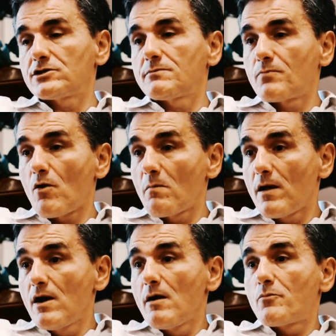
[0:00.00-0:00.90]
It's a
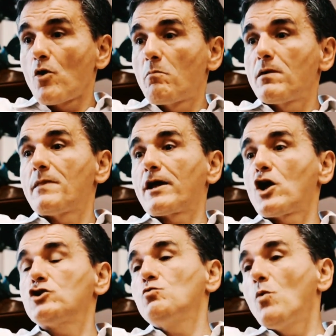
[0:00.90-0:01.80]
problem that
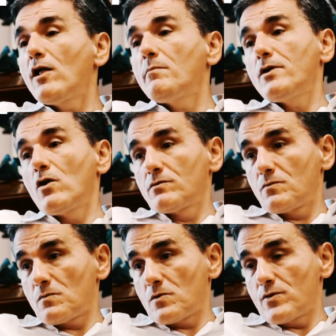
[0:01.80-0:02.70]
goes well
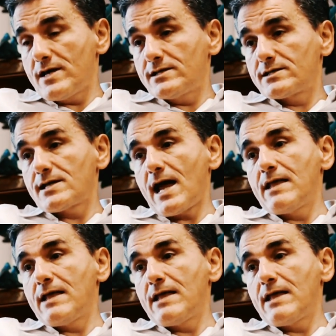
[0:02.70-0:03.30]
beyond Greece.